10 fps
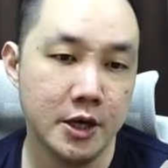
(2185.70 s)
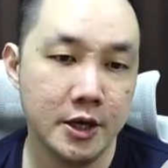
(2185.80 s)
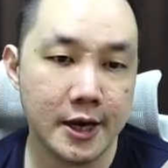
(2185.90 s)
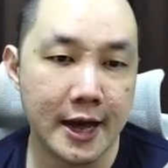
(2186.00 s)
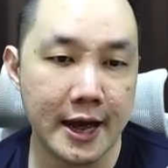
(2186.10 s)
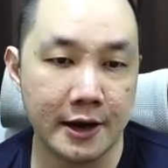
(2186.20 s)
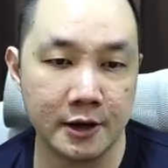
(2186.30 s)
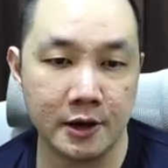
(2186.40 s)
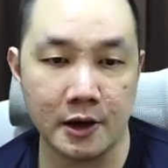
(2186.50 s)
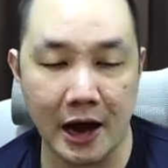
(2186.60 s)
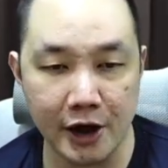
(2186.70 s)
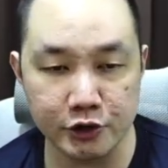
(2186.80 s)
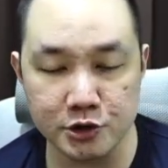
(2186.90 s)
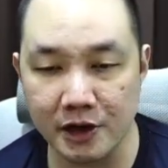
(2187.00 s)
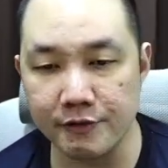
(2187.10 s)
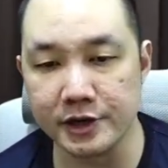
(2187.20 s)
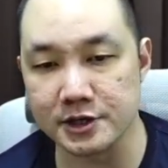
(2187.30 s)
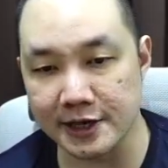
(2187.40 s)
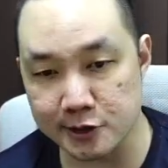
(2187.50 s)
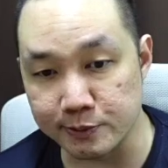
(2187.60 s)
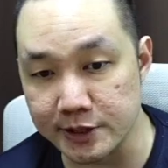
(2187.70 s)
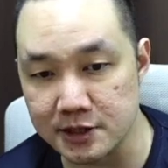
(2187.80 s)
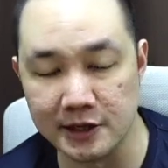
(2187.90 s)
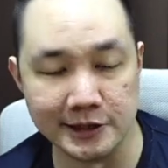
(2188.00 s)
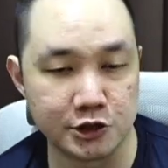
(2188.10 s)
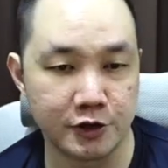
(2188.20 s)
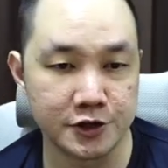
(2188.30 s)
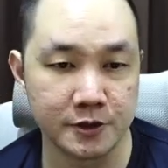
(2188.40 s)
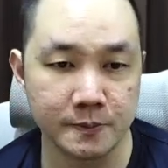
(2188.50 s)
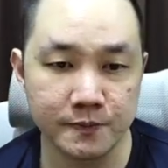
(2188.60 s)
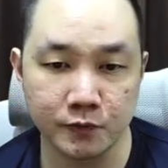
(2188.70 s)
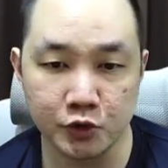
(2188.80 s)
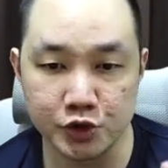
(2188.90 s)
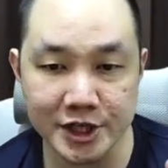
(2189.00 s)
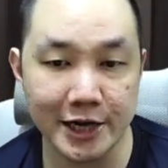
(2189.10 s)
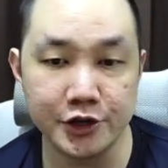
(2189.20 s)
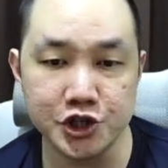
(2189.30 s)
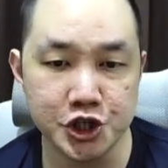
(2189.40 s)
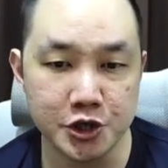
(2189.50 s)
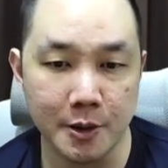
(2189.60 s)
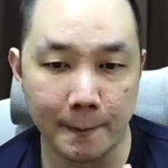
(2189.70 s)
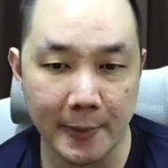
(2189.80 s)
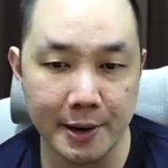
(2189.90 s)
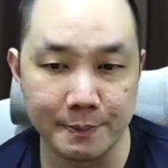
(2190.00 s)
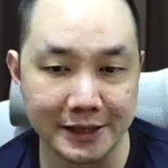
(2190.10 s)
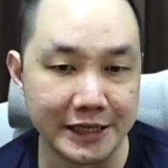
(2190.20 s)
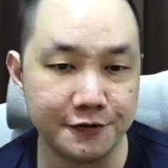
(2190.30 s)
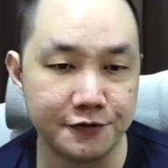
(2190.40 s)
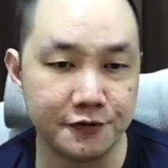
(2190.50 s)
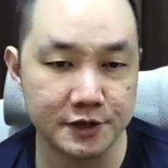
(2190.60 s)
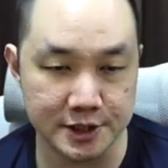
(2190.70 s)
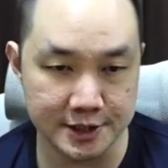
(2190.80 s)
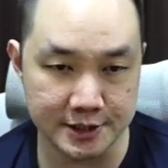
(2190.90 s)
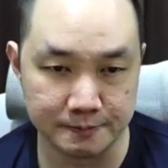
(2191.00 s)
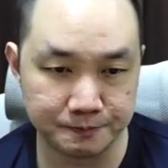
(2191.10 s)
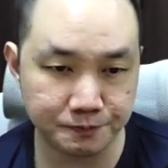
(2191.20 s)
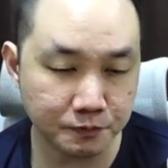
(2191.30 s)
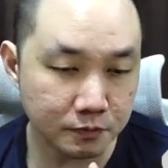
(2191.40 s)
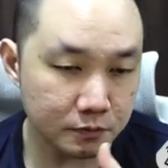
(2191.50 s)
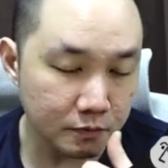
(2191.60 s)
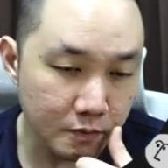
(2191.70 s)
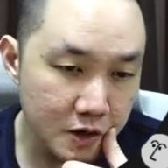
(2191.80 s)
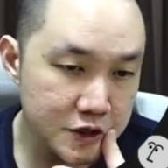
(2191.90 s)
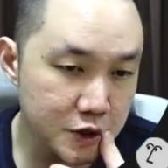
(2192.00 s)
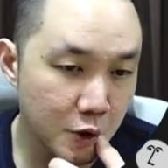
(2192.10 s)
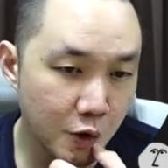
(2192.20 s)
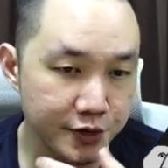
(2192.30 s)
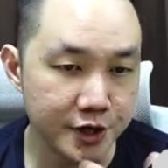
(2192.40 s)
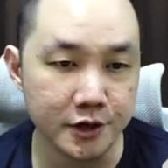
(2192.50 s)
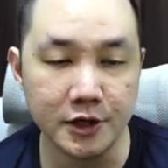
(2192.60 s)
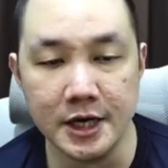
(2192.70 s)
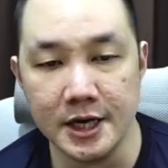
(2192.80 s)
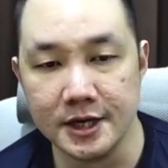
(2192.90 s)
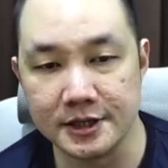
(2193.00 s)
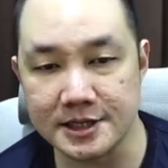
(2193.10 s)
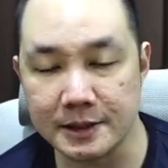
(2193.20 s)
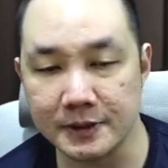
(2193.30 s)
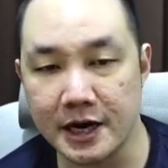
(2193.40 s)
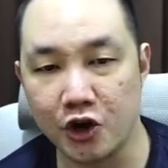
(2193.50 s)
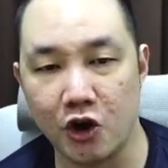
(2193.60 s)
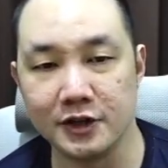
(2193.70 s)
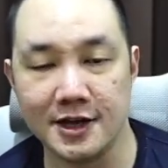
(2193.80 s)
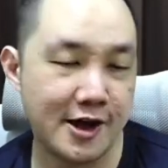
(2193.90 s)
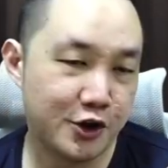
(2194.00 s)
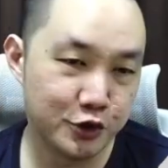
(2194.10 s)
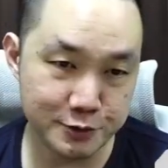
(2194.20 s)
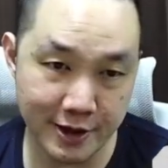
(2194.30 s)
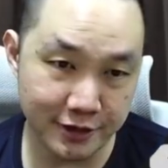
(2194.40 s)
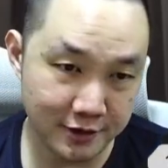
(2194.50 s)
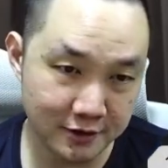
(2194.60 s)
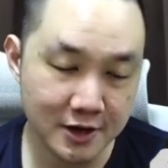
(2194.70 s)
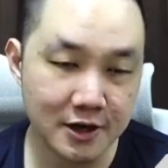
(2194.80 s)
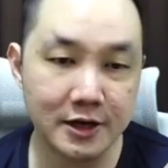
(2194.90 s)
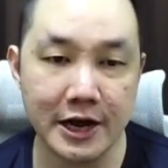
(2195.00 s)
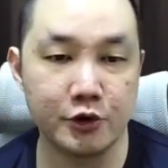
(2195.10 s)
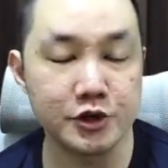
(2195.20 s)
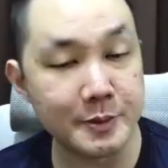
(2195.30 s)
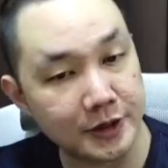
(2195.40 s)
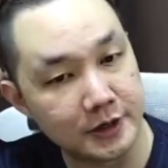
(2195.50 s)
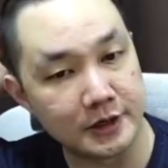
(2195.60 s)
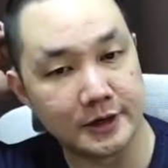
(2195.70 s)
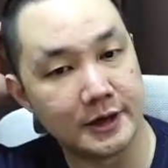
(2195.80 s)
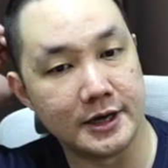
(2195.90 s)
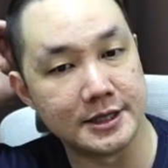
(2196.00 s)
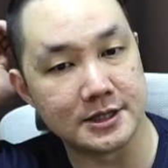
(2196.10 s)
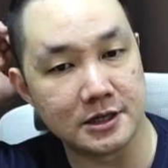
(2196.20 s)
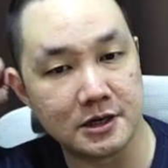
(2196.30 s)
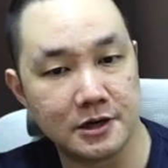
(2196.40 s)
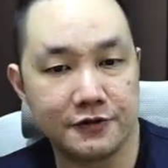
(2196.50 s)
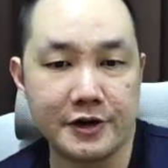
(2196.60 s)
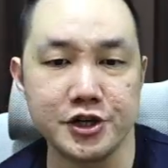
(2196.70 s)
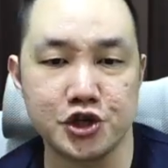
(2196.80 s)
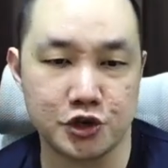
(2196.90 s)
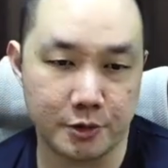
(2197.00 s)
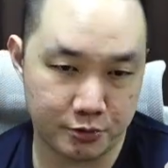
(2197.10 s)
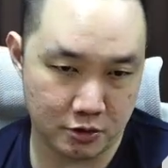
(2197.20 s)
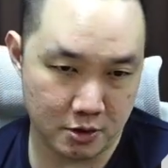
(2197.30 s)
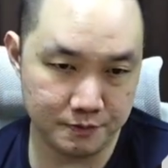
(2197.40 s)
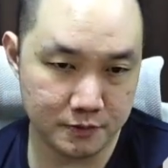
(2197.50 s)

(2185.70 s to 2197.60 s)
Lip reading: And I also give it an explicit instruction to challenge my belief system. So over here, this is something I call the AI coach method. The AI coach method is a very short prompt.